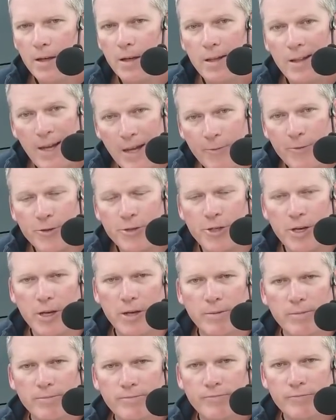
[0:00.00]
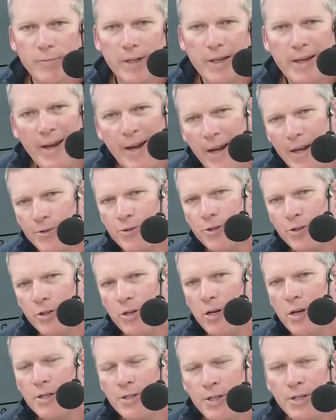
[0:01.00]
Glyphosate, the
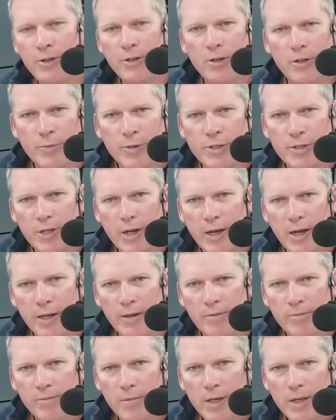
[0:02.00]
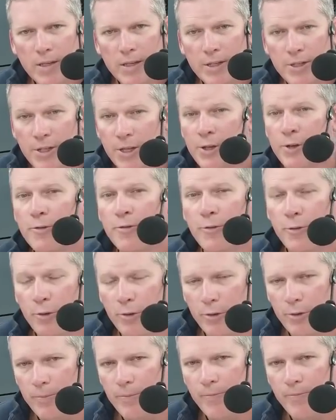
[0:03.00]
cancer-causing herbicide that's in your food.